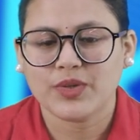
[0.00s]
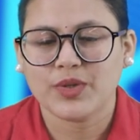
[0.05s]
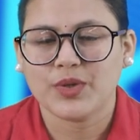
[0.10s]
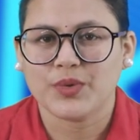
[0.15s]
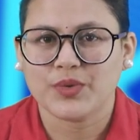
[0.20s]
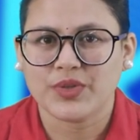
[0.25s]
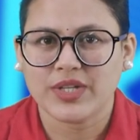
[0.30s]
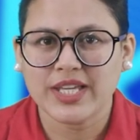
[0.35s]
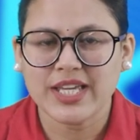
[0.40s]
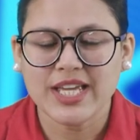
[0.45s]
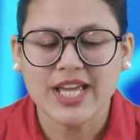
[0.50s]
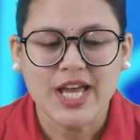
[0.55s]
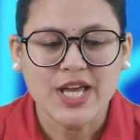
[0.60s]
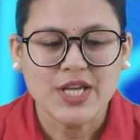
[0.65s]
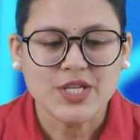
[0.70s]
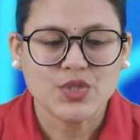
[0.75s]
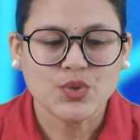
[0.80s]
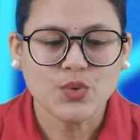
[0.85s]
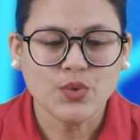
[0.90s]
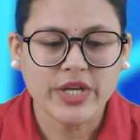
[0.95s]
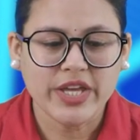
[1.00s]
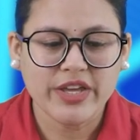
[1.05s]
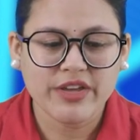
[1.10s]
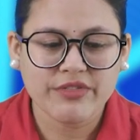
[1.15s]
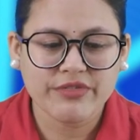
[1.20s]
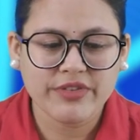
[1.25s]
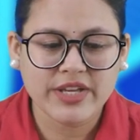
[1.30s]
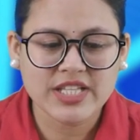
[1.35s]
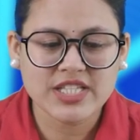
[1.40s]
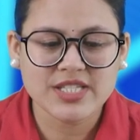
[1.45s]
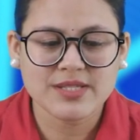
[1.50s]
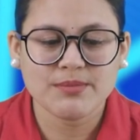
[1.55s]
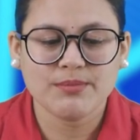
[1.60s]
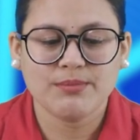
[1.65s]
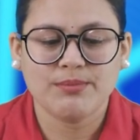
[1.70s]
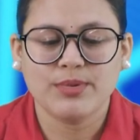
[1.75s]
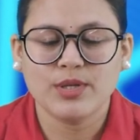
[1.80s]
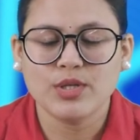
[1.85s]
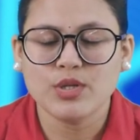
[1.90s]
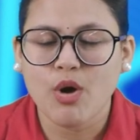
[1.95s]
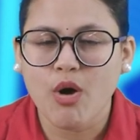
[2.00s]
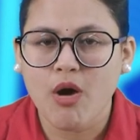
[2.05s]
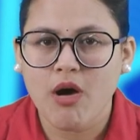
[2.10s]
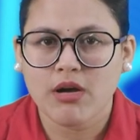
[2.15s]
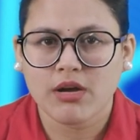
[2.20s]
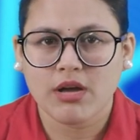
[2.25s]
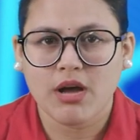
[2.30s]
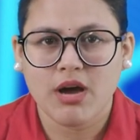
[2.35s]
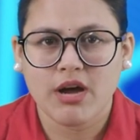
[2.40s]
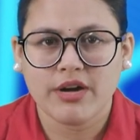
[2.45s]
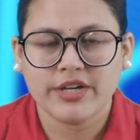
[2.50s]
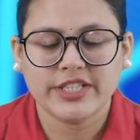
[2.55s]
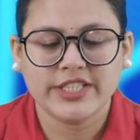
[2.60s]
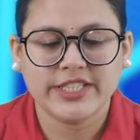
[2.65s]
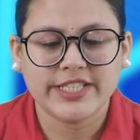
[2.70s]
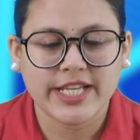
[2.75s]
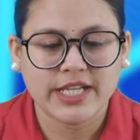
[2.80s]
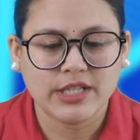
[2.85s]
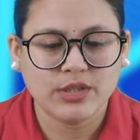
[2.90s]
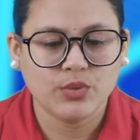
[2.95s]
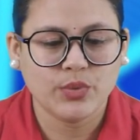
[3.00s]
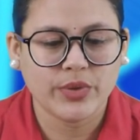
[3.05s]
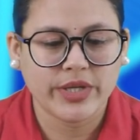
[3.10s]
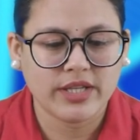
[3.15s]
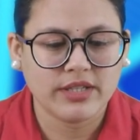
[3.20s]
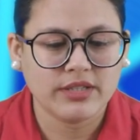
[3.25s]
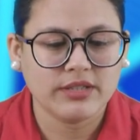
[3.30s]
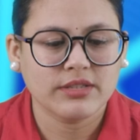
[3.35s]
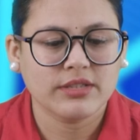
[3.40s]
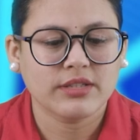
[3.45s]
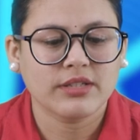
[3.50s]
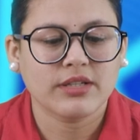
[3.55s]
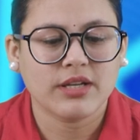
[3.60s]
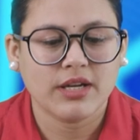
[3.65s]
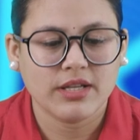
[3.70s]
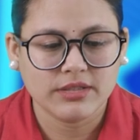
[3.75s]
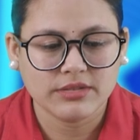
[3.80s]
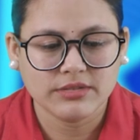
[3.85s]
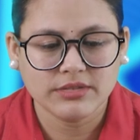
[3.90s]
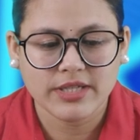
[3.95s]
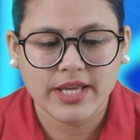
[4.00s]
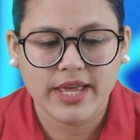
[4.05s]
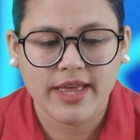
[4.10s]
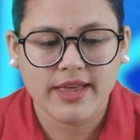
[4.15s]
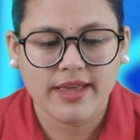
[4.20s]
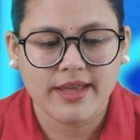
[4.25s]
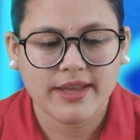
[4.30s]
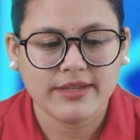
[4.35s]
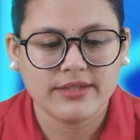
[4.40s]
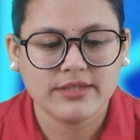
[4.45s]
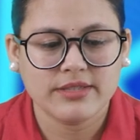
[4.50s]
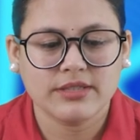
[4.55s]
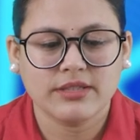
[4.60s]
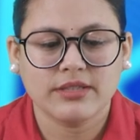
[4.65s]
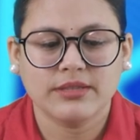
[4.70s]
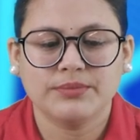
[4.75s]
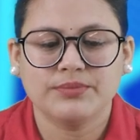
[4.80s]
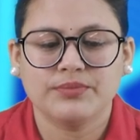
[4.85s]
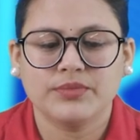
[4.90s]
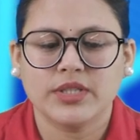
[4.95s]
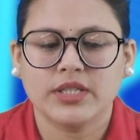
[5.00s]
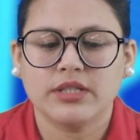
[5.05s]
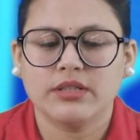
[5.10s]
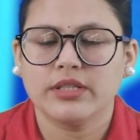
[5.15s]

Okay, so events block are yellow in color, and